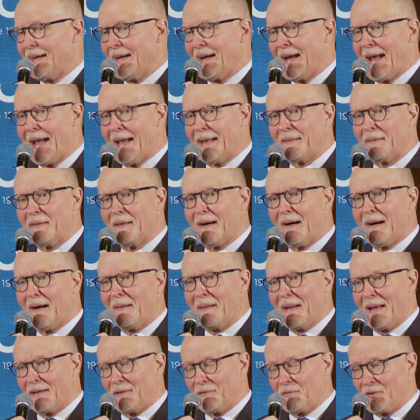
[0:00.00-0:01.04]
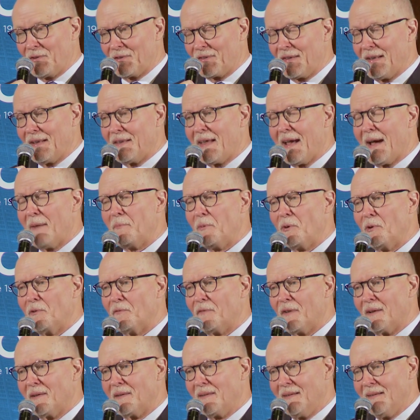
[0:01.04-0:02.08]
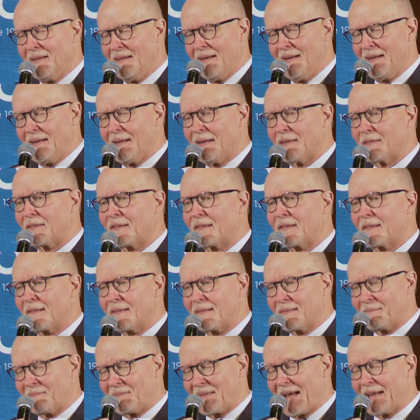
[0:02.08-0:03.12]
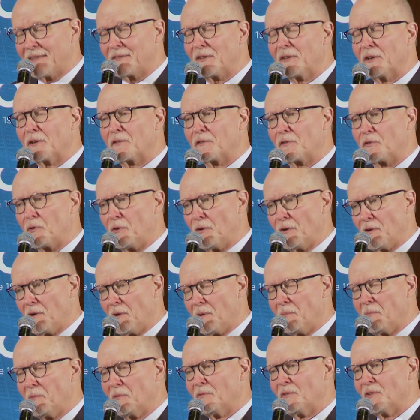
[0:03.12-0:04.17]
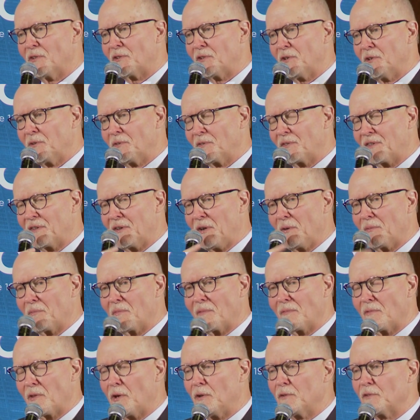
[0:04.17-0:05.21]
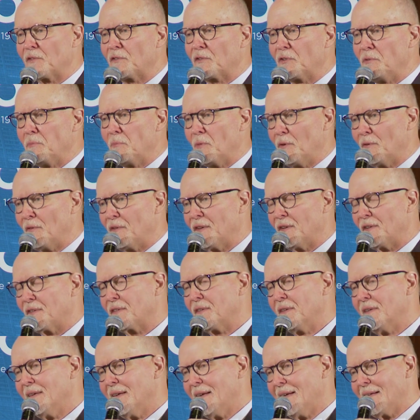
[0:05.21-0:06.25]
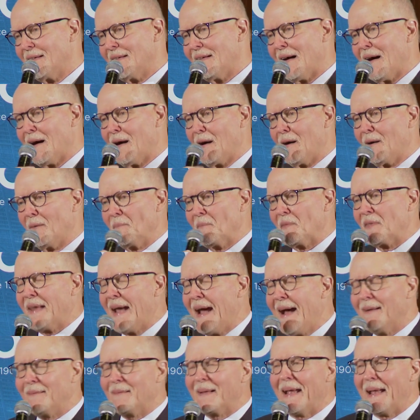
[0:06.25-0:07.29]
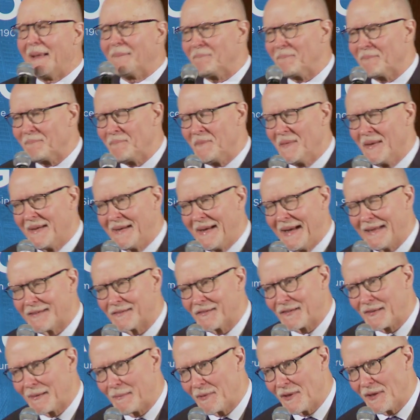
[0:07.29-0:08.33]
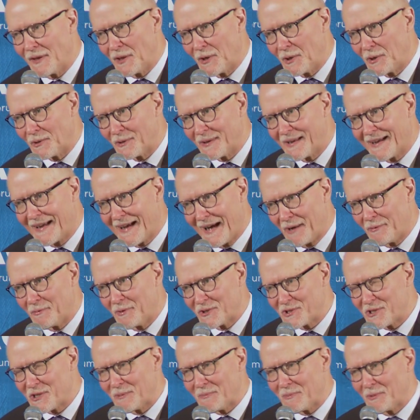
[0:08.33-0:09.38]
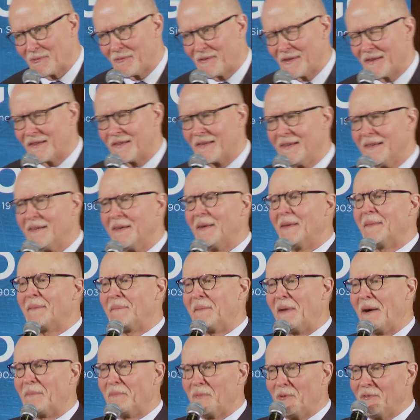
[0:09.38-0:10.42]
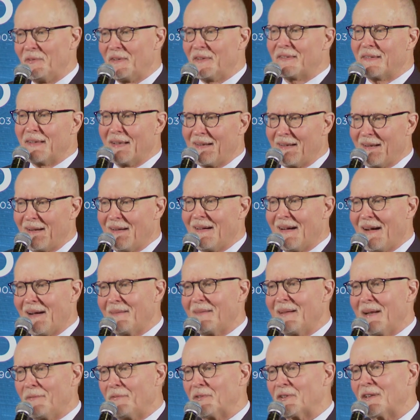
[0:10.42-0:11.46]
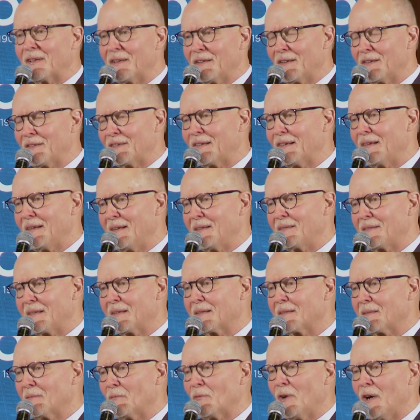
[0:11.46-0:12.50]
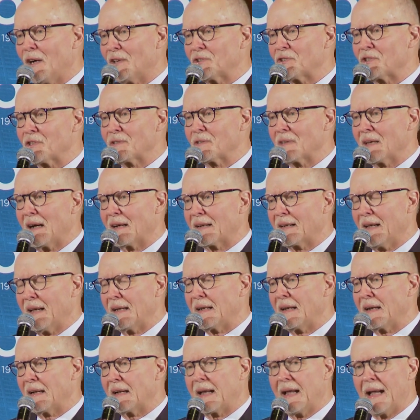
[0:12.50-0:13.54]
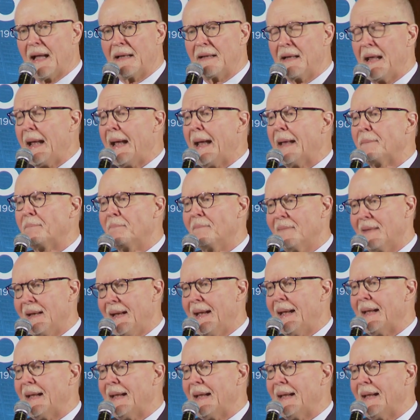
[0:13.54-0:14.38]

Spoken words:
And if you see that movie, that's an extraordinary movie too. So those two movies are that, and some of the early Guy Ritchie movies are movies that I have a tendency to watch again and again, and